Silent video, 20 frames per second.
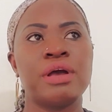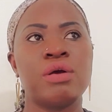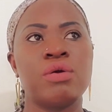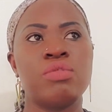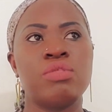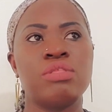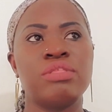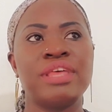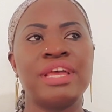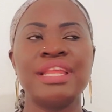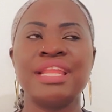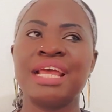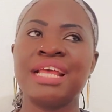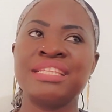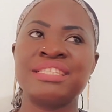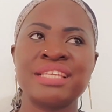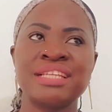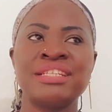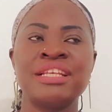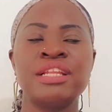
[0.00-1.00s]
then I
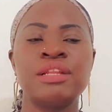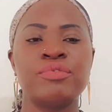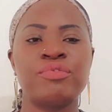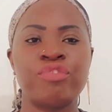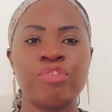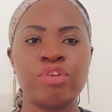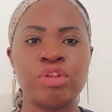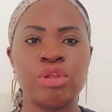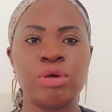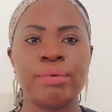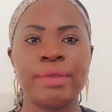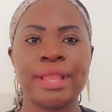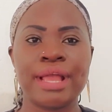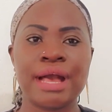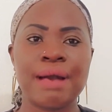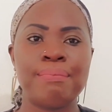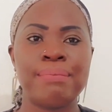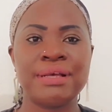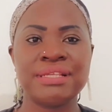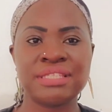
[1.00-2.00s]
started following
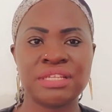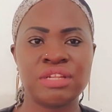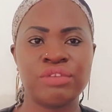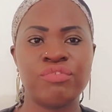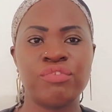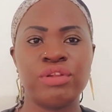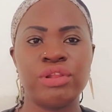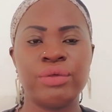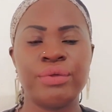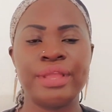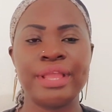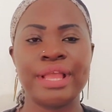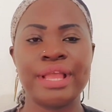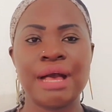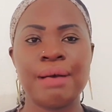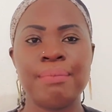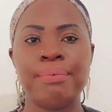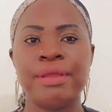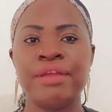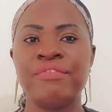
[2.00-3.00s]
up. I started following
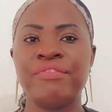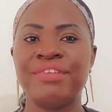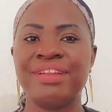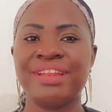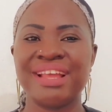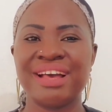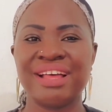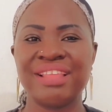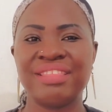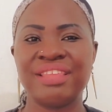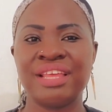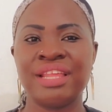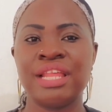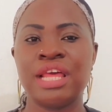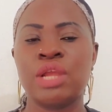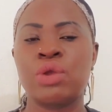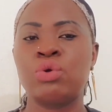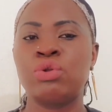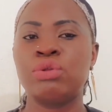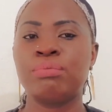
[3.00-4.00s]
up every now and then. I
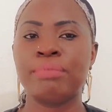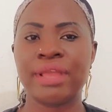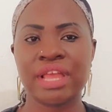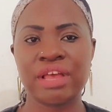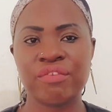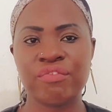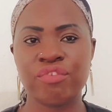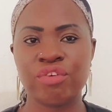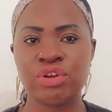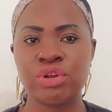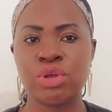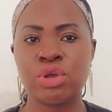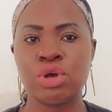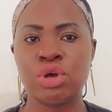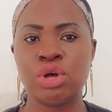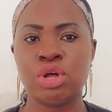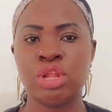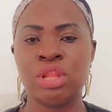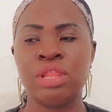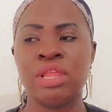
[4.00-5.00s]
could make a phone
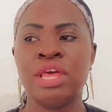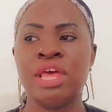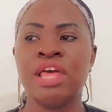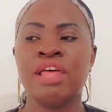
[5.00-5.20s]
call.